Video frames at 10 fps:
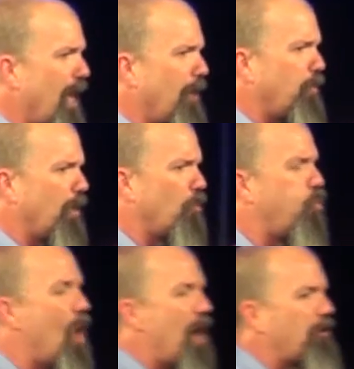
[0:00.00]
Edward,
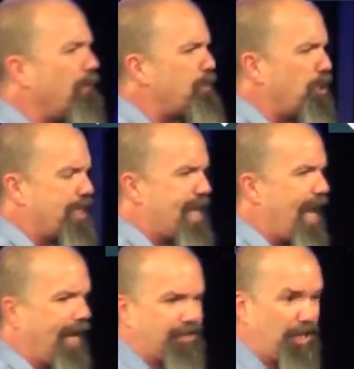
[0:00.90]
welcome to the
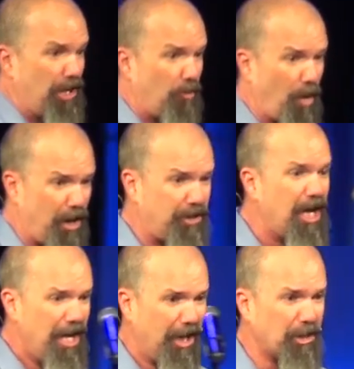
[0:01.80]
dance. In other words,
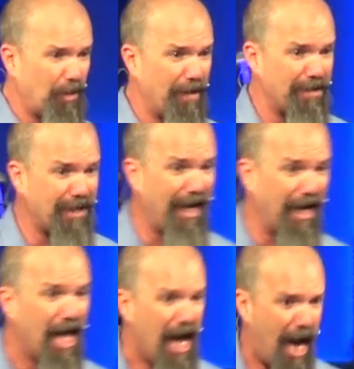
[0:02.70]
here's what he was
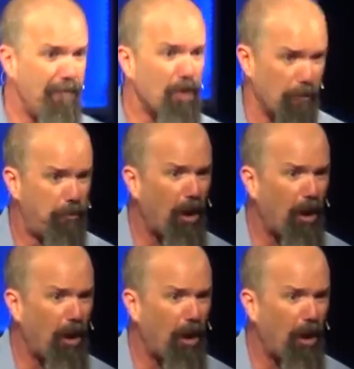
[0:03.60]
saying I'm going to